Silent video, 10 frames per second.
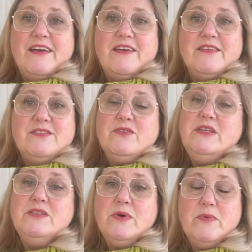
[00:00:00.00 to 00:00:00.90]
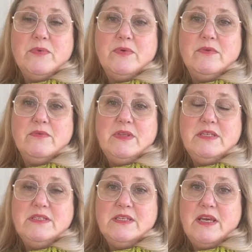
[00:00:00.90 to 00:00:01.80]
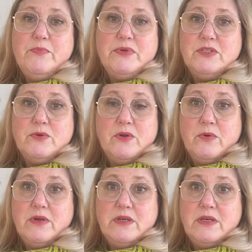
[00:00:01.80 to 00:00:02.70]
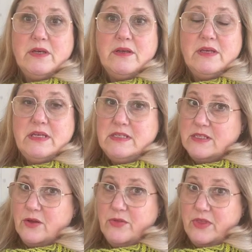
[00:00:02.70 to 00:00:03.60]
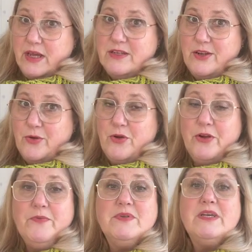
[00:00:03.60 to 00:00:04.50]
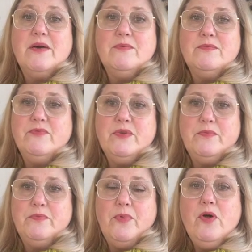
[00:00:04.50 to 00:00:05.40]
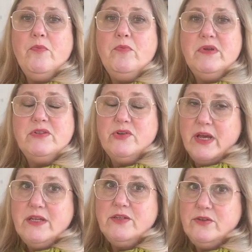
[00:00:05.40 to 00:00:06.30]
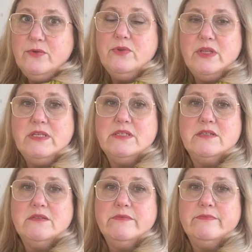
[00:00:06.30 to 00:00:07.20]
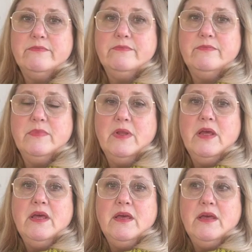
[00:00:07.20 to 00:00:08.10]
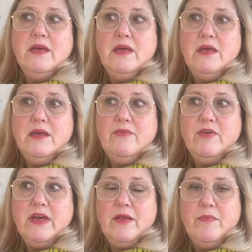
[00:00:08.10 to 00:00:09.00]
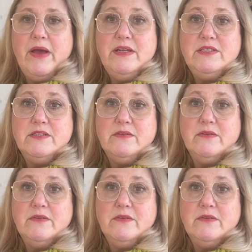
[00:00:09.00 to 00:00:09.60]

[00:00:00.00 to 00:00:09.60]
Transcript: So this episode is not that long, so I will probably try to do this, if I can manage,